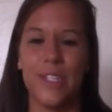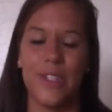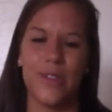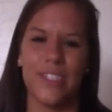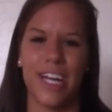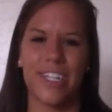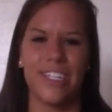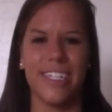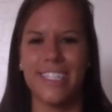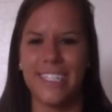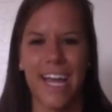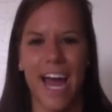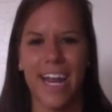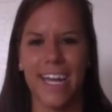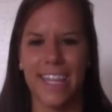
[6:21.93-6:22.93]
She was actually
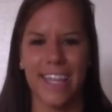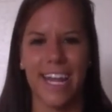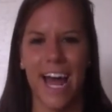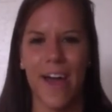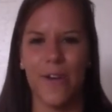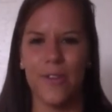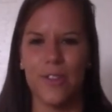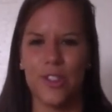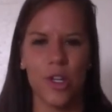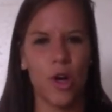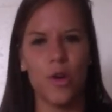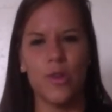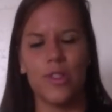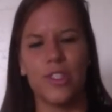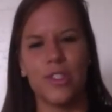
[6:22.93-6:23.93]
ecstatic that I
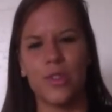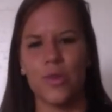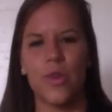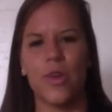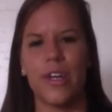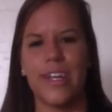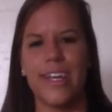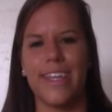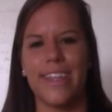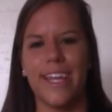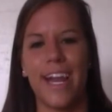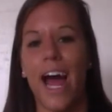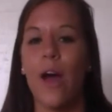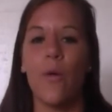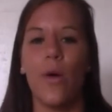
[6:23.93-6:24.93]
chose the sorority
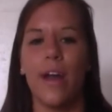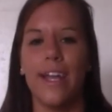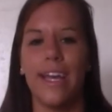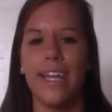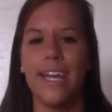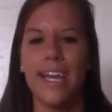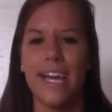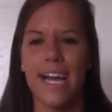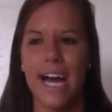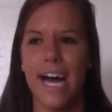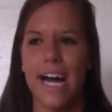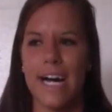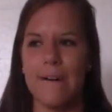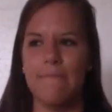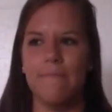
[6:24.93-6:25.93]
that I wanted.
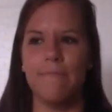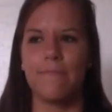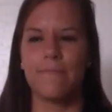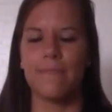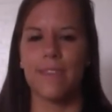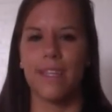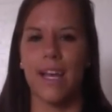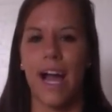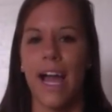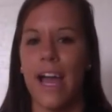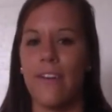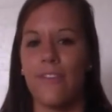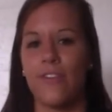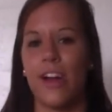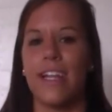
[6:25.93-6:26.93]
Um, I
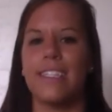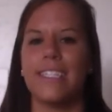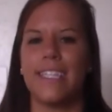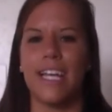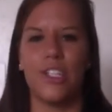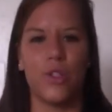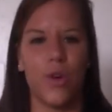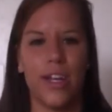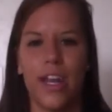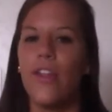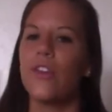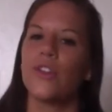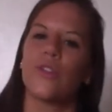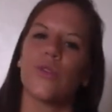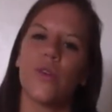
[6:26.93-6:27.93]
had friends that joined
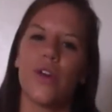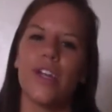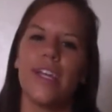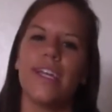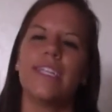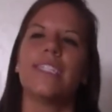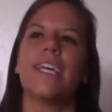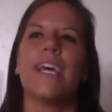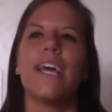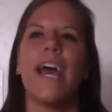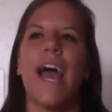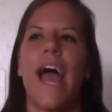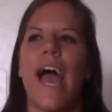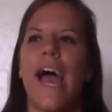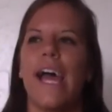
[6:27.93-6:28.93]
other sororities,
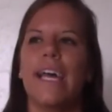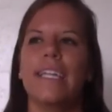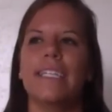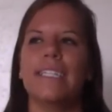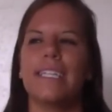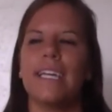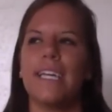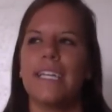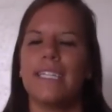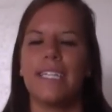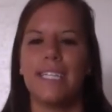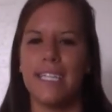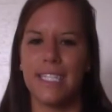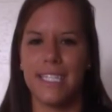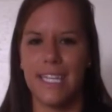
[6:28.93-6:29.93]
and
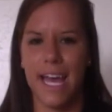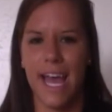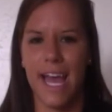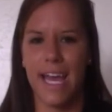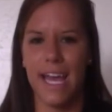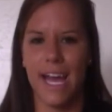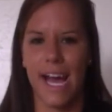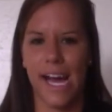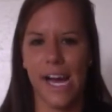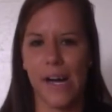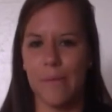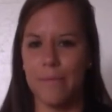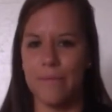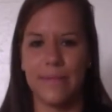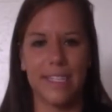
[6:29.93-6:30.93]
to this day,
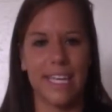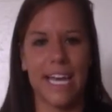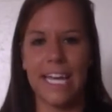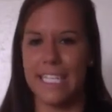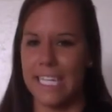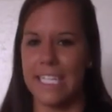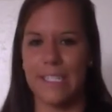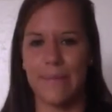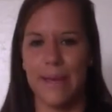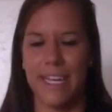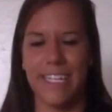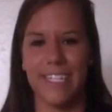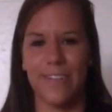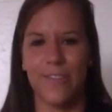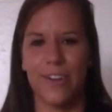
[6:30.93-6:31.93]
um, it doesn't make
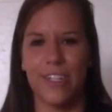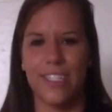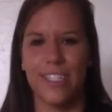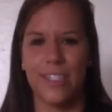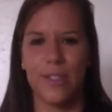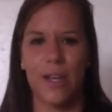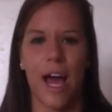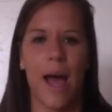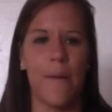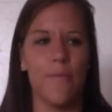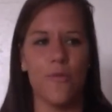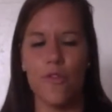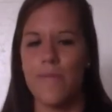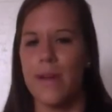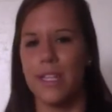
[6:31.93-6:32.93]
a difference. I'm
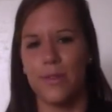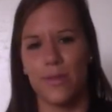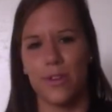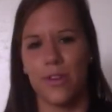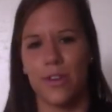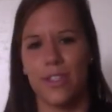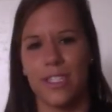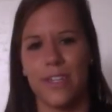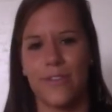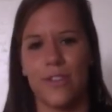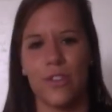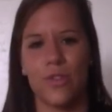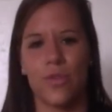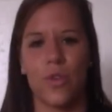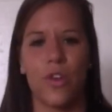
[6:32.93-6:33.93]
roommates with girls in
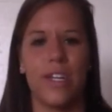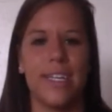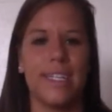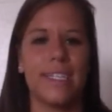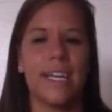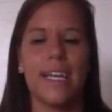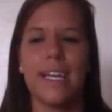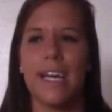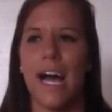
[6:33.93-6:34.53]
different sororities.